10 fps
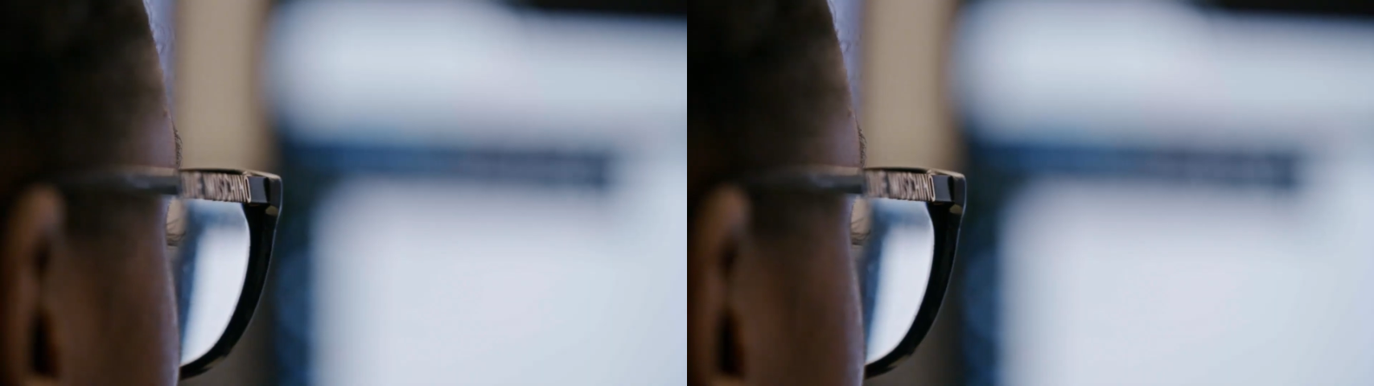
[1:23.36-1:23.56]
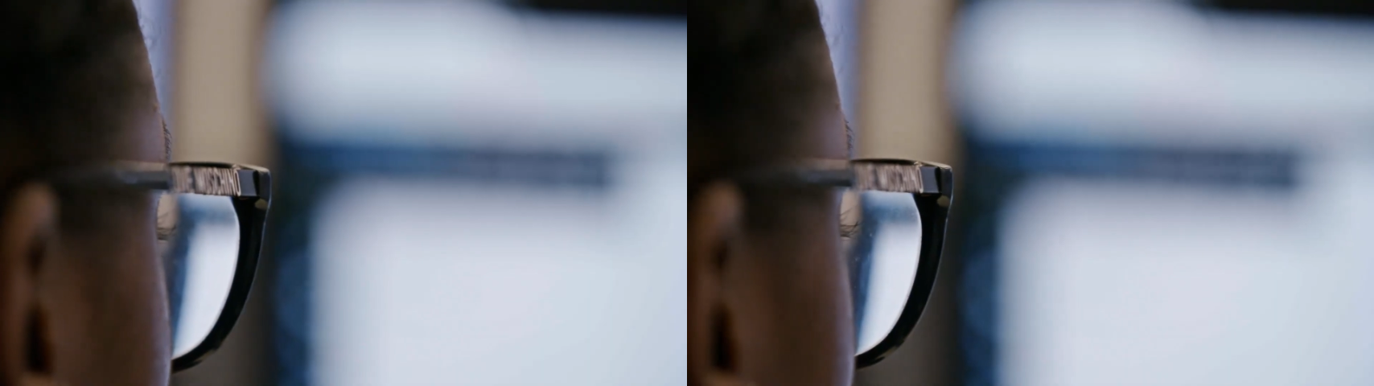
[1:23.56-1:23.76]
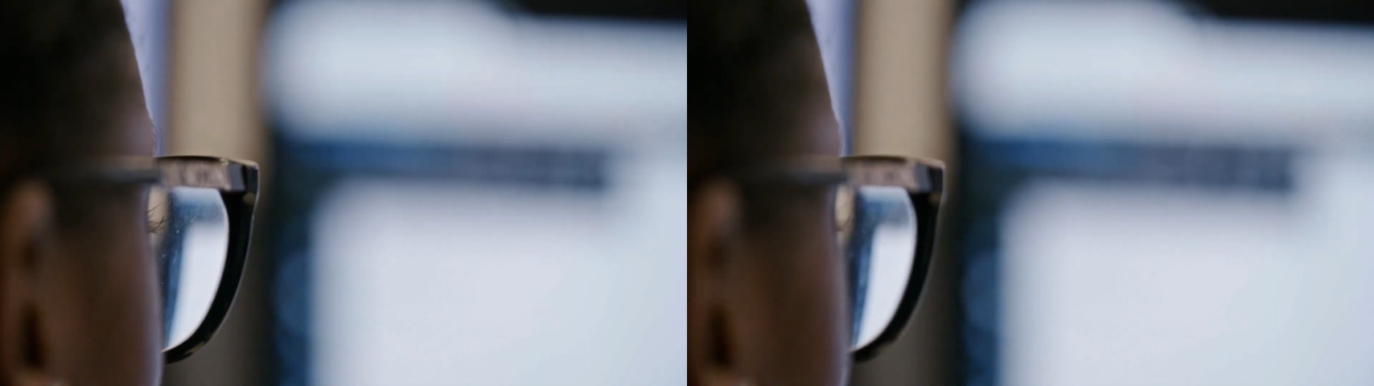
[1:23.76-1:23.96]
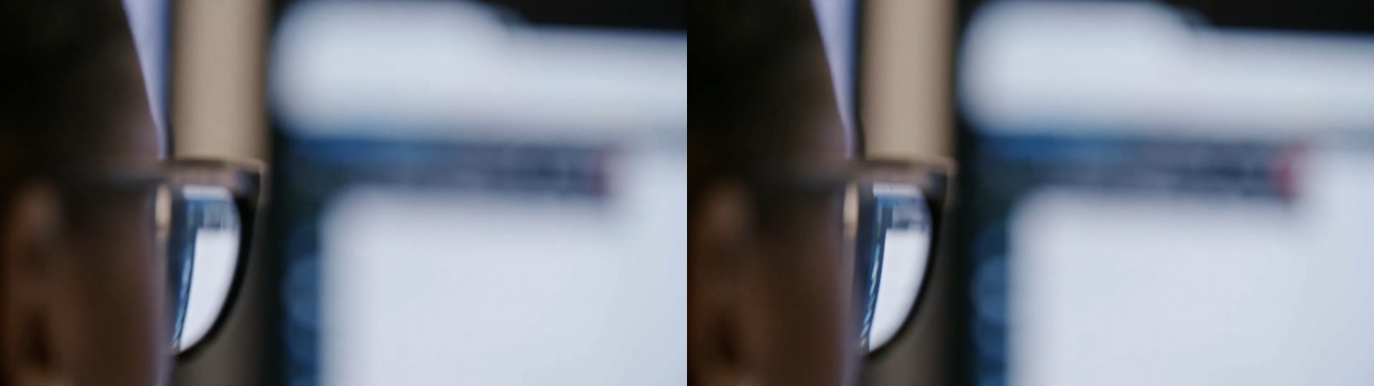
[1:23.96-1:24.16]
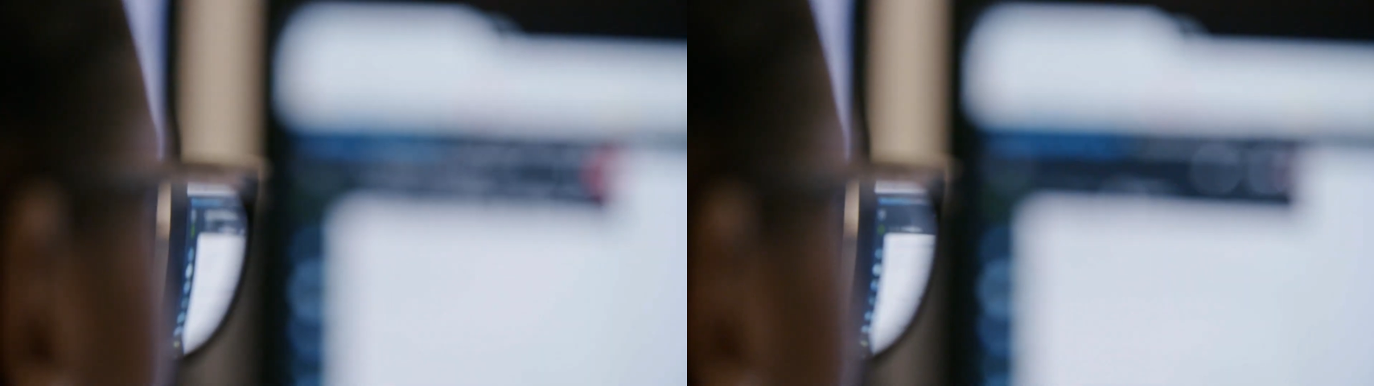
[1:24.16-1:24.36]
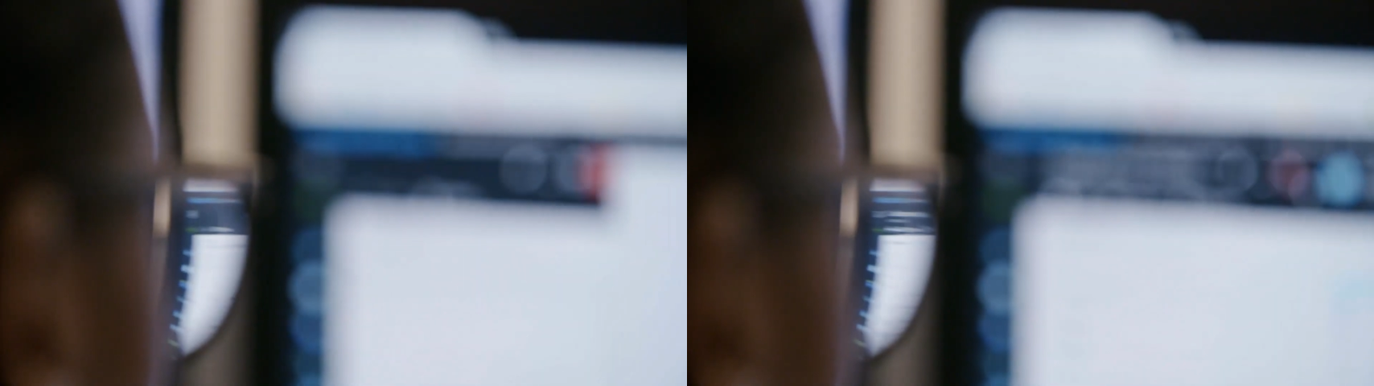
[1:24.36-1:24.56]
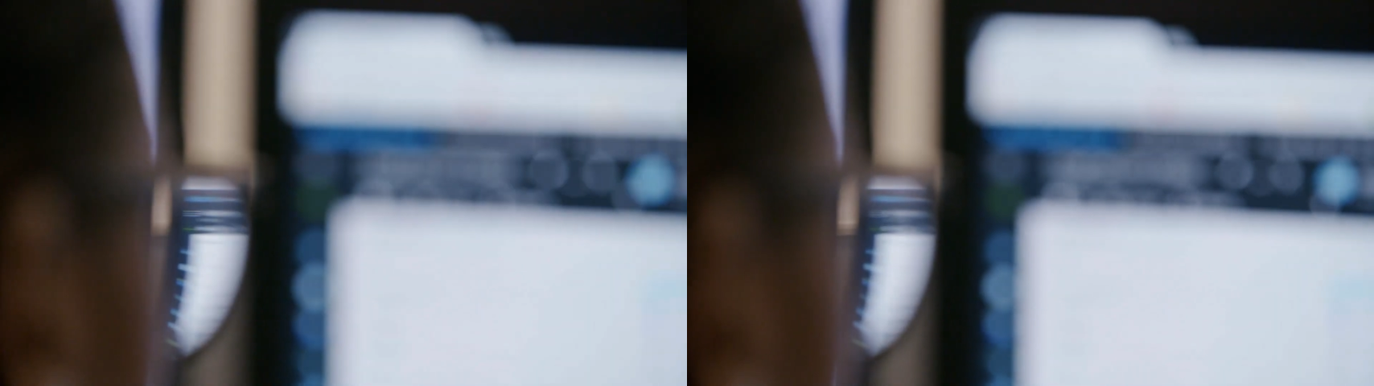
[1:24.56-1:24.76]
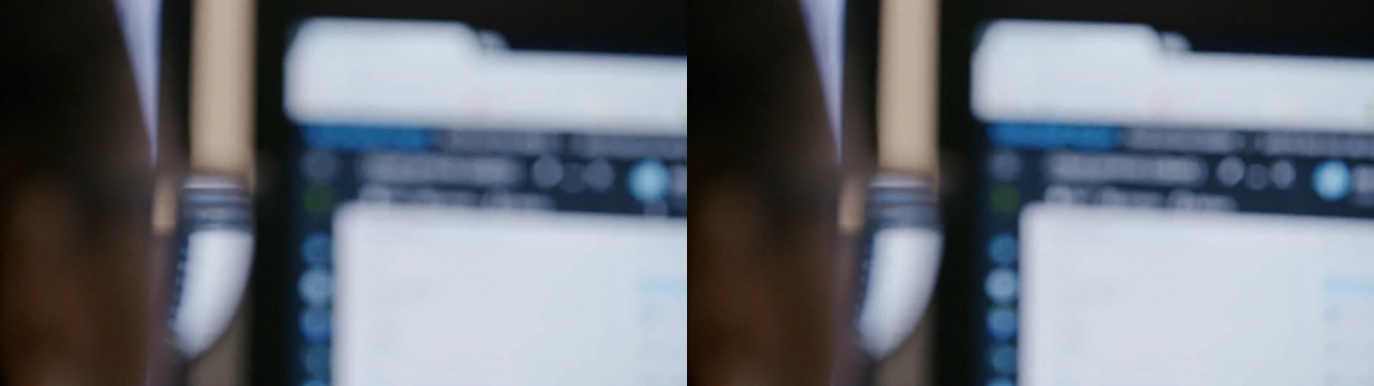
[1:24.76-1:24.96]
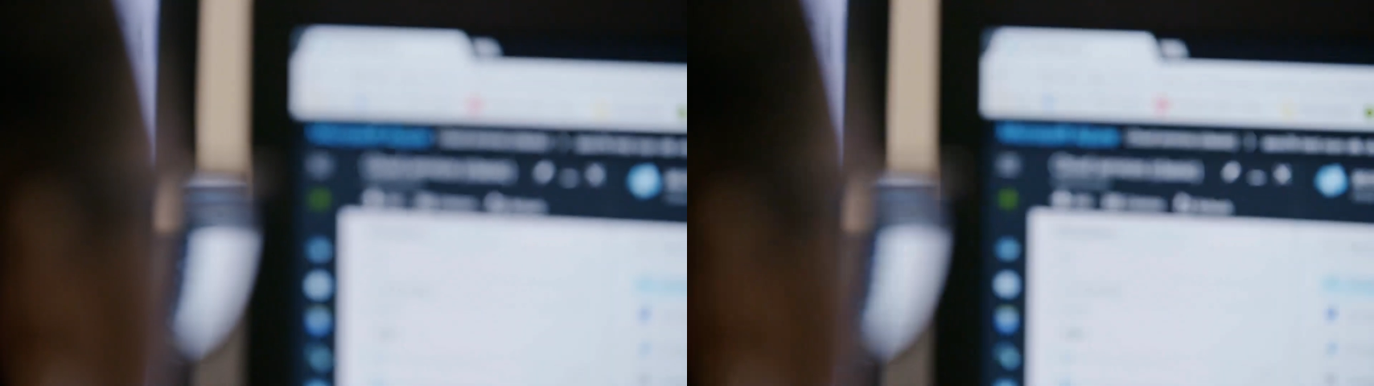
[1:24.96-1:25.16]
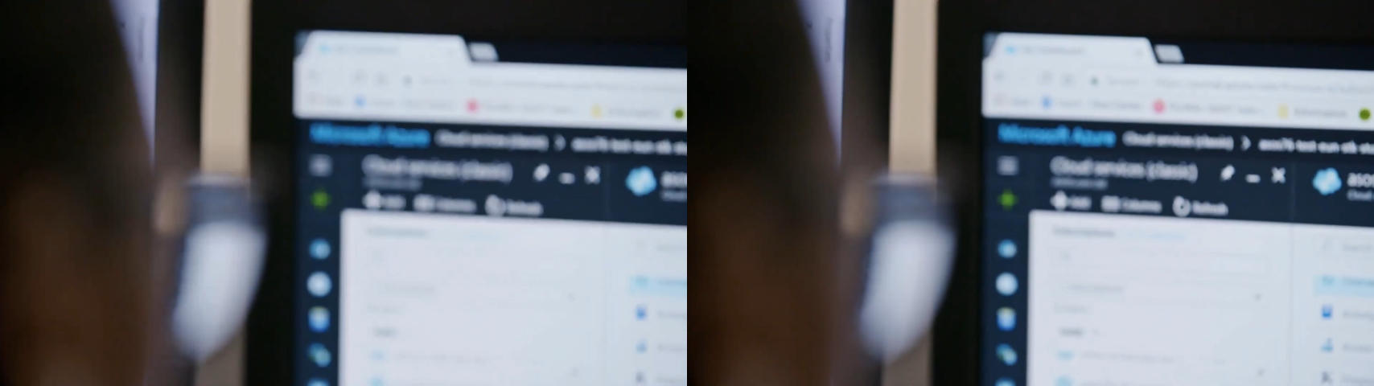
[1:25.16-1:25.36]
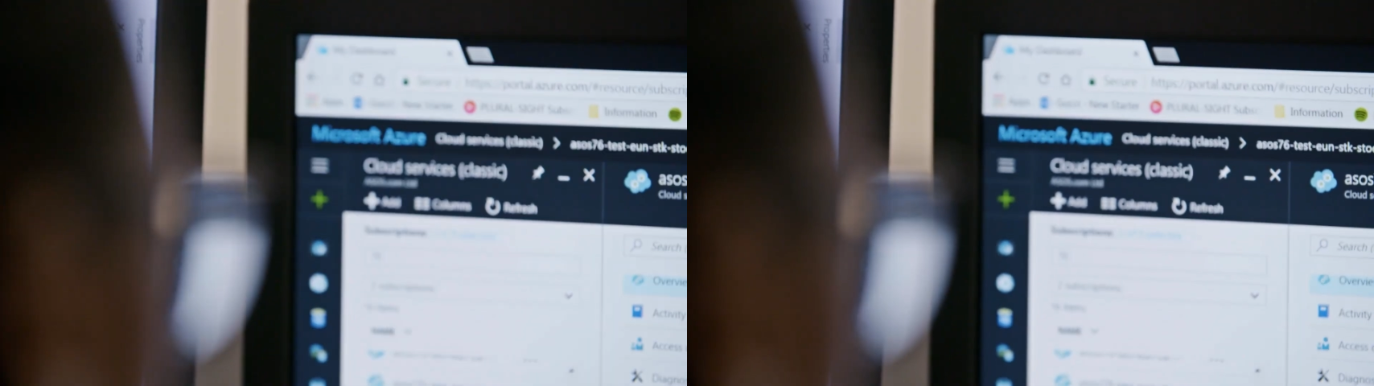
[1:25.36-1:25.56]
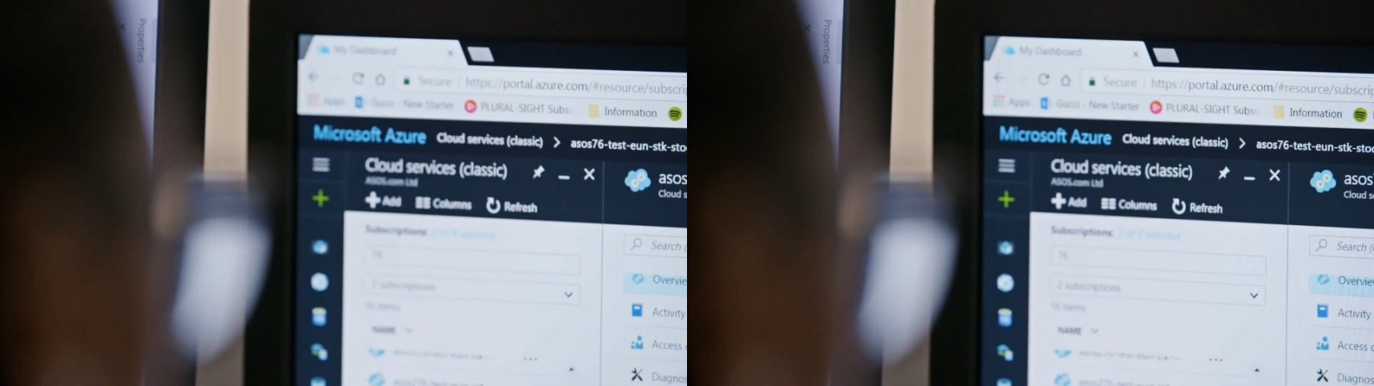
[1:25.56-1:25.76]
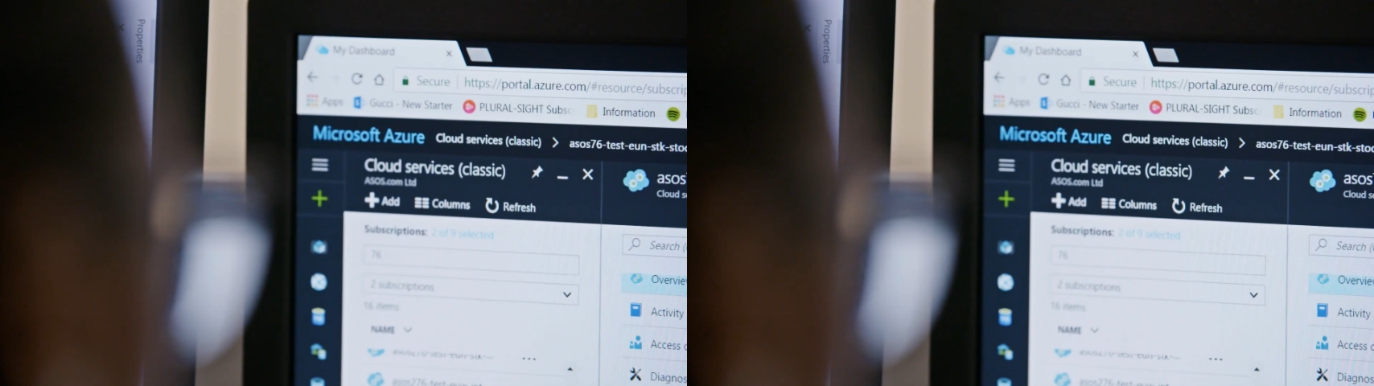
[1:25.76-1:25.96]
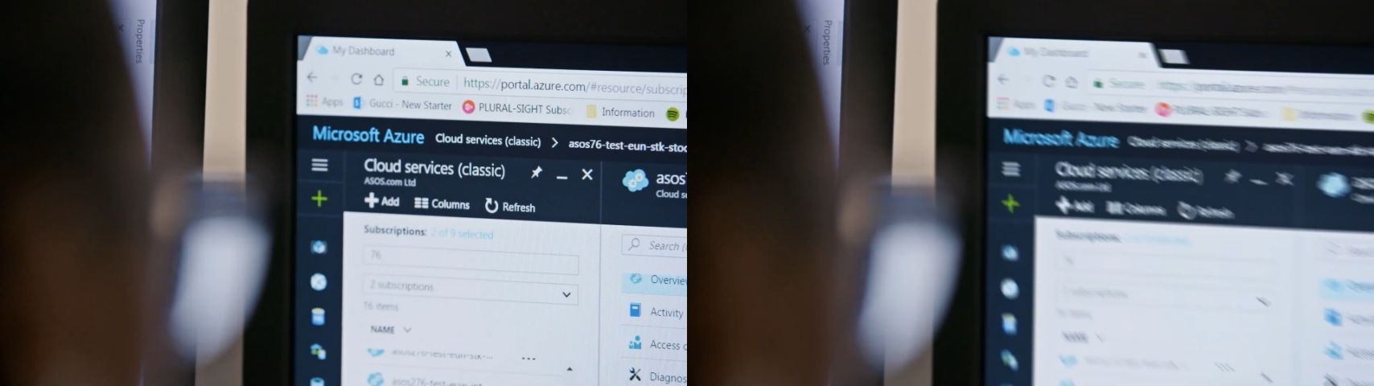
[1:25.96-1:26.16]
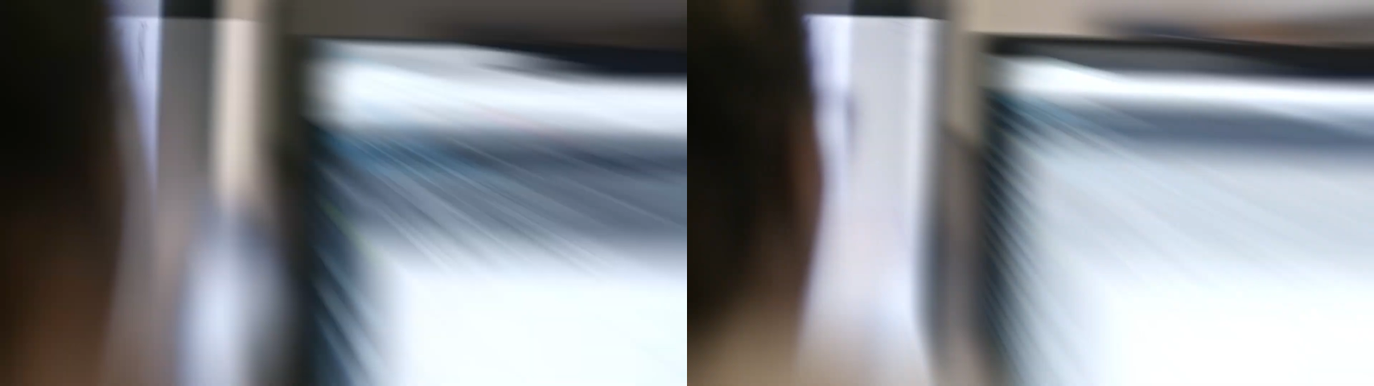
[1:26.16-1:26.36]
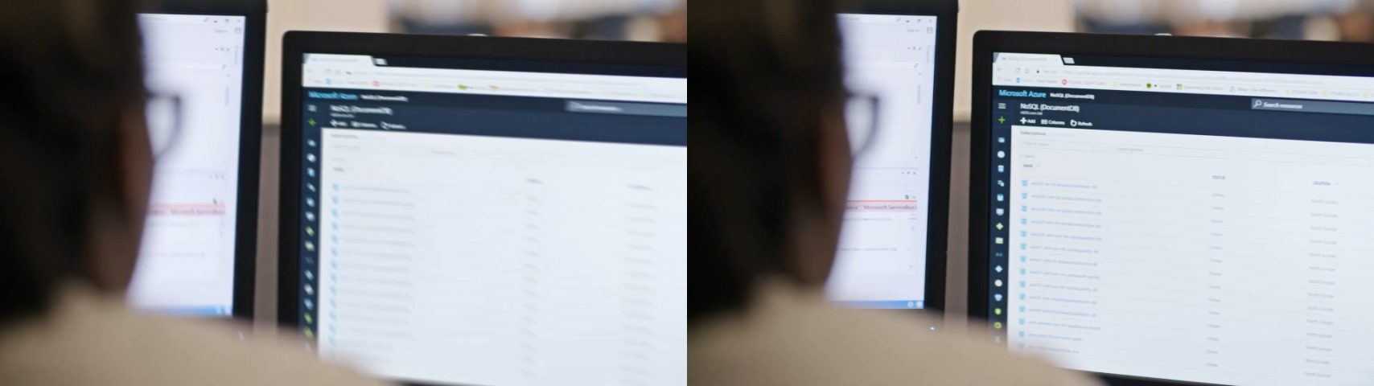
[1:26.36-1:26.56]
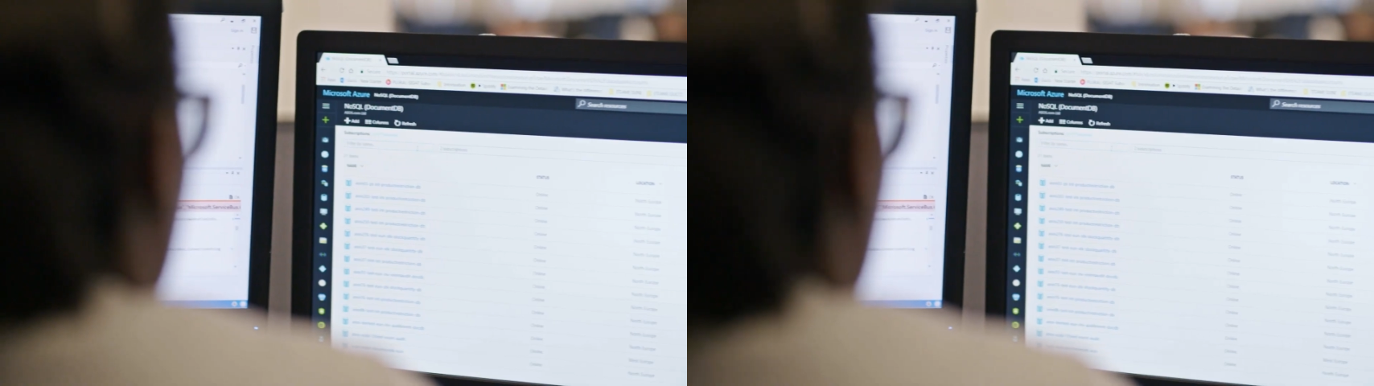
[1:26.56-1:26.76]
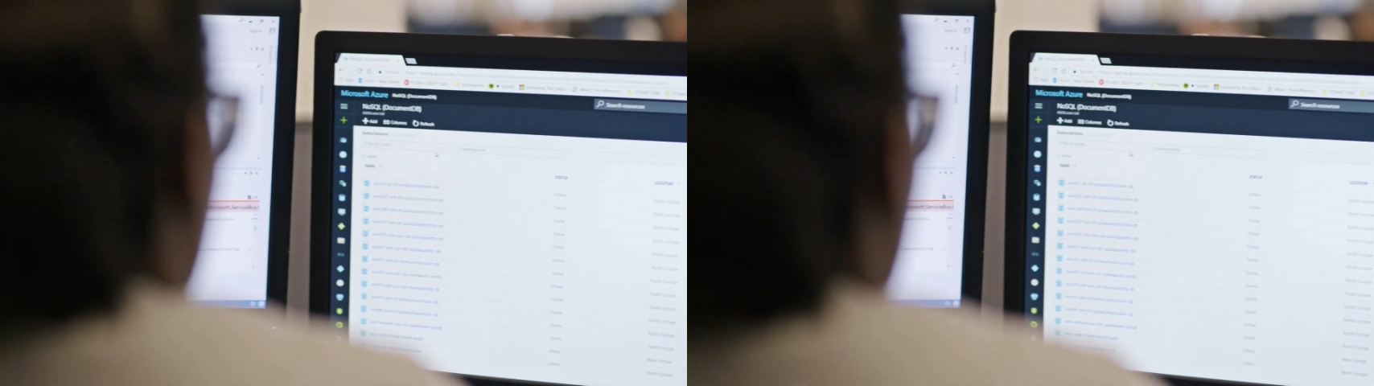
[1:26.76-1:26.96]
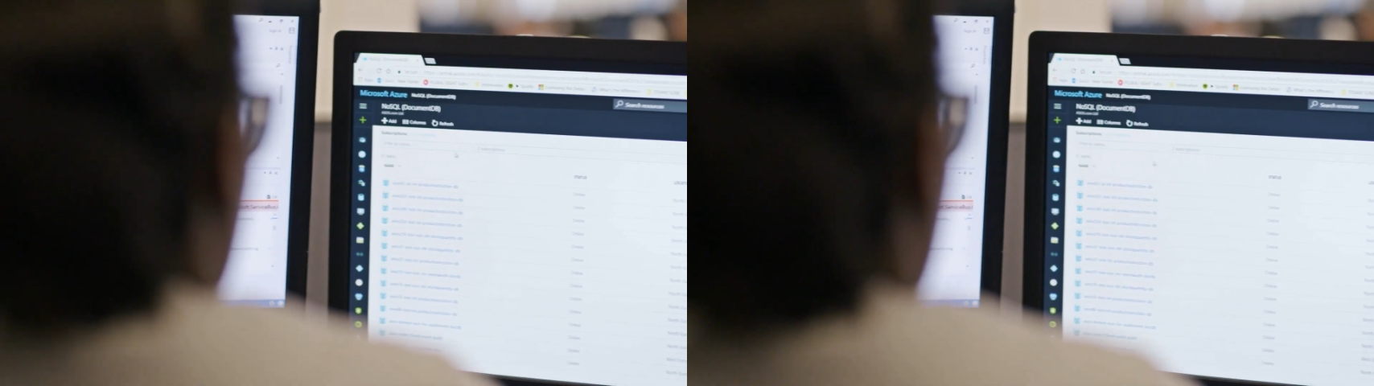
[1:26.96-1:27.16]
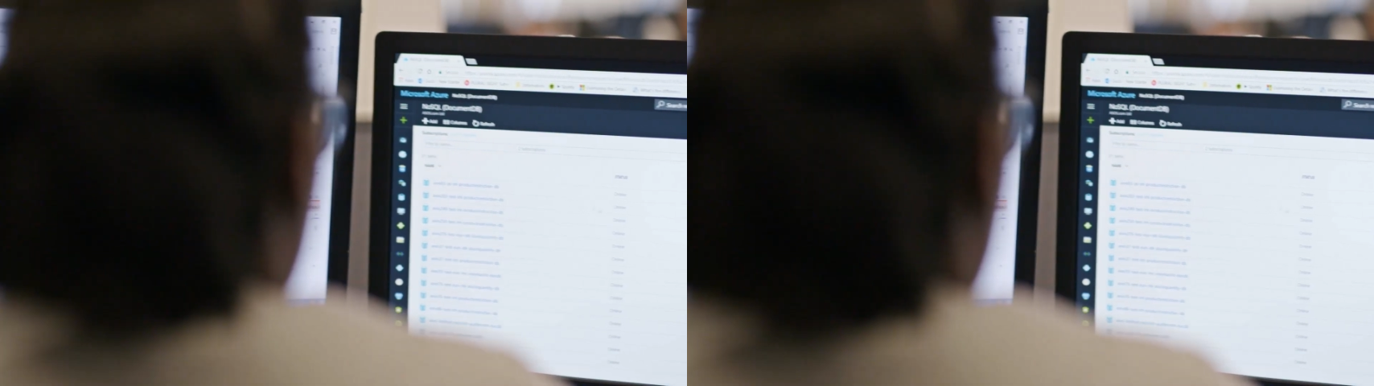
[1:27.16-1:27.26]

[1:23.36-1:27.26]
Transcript: No face is visible, so there are no lips to read.